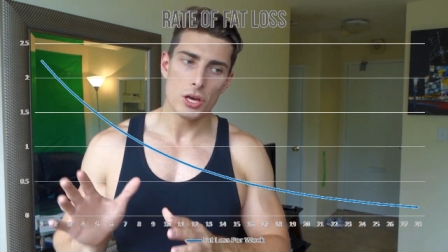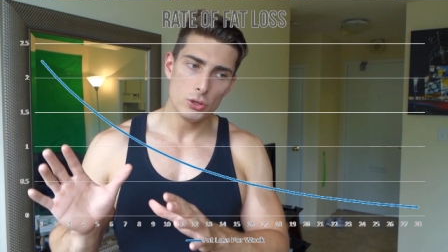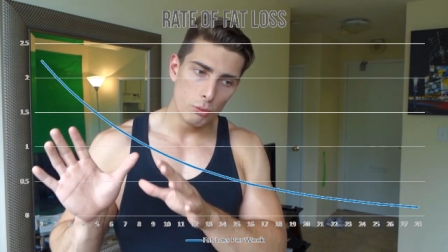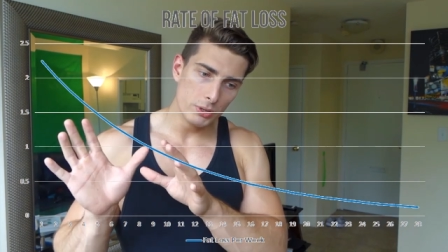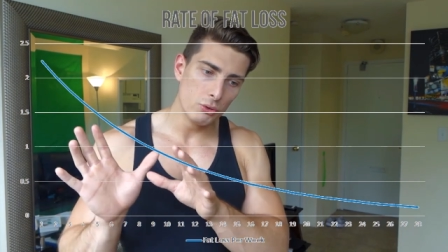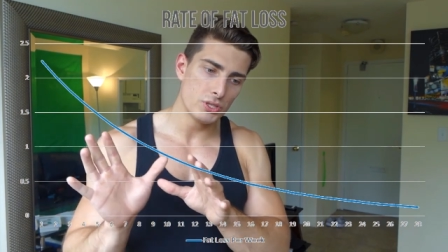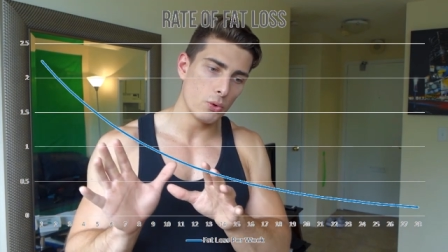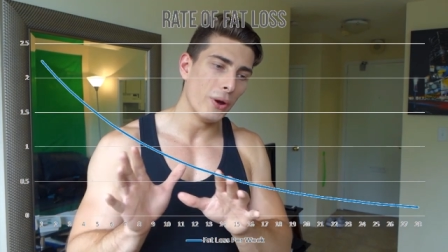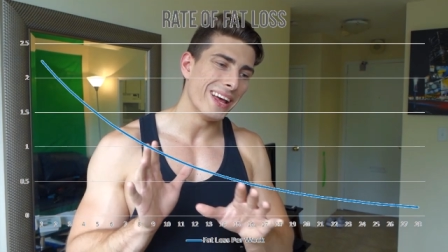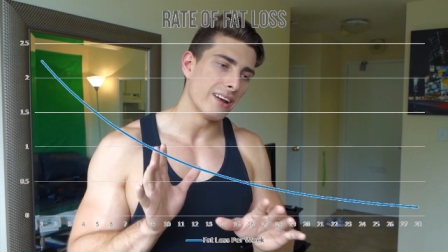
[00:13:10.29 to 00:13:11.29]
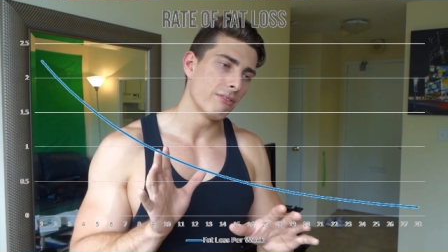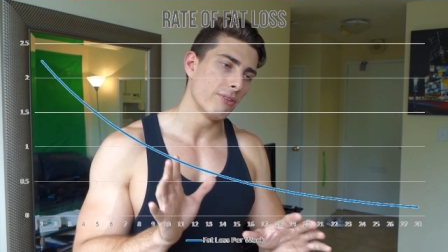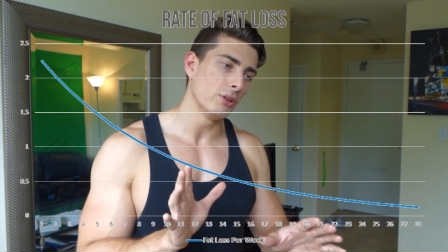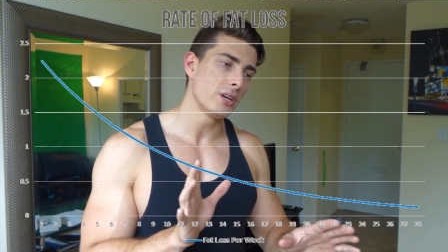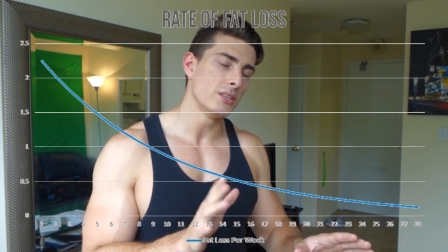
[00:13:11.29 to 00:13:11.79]
you will be losing weight at a
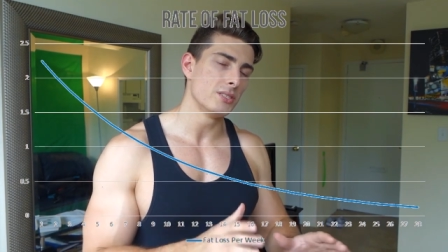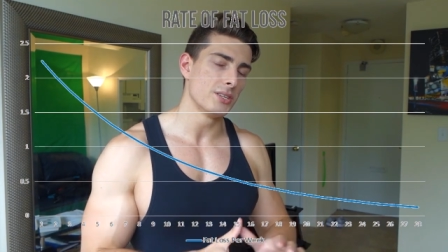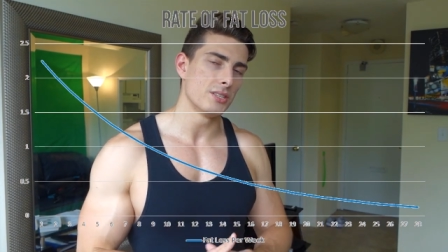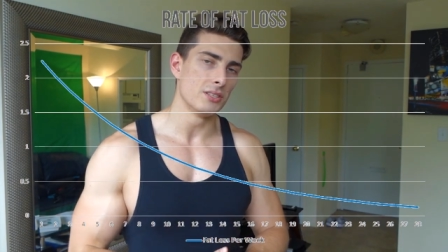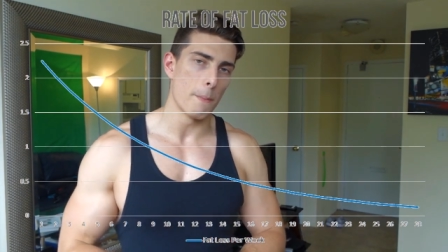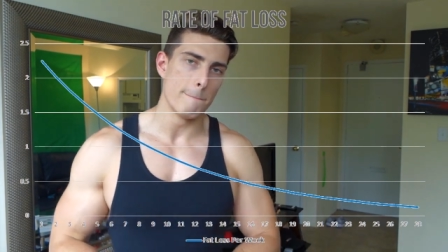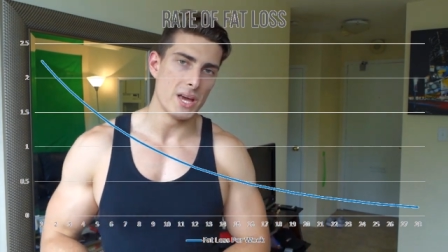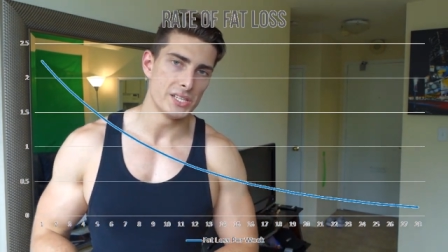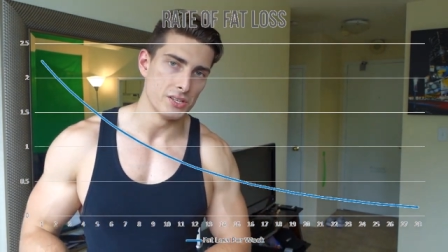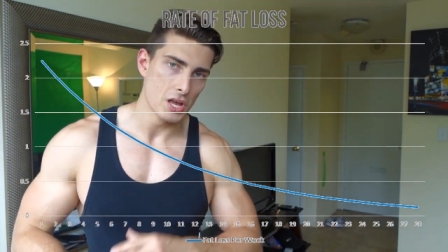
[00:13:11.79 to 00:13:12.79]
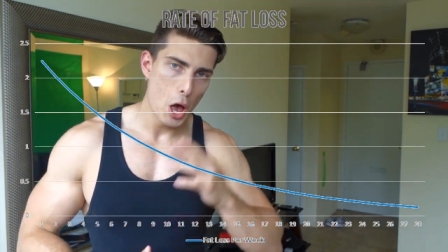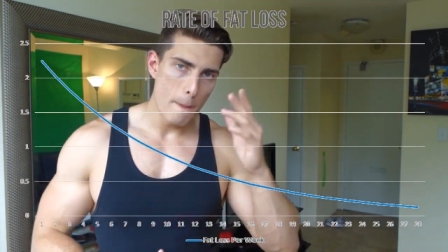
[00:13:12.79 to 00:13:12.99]
fairly consistent basis.